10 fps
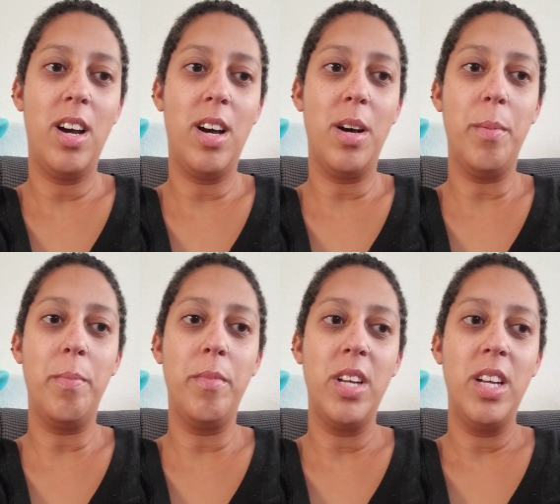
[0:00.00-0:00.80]

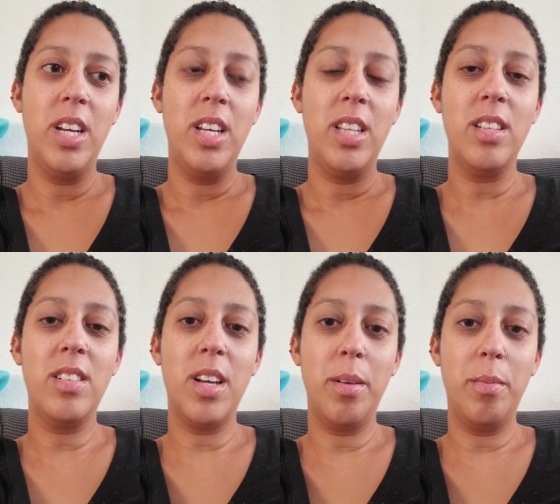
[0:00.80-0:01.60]
um, this
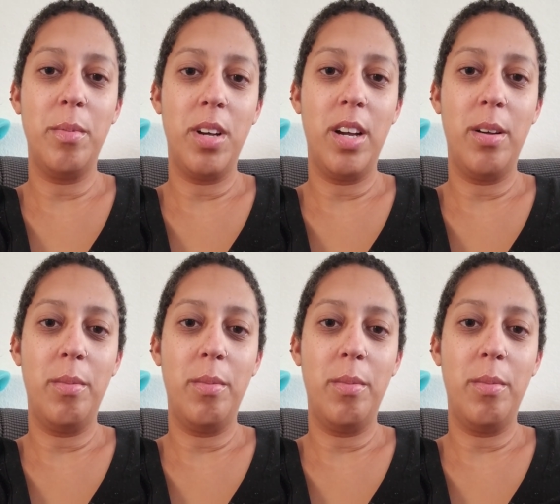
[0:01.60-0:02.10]
time I,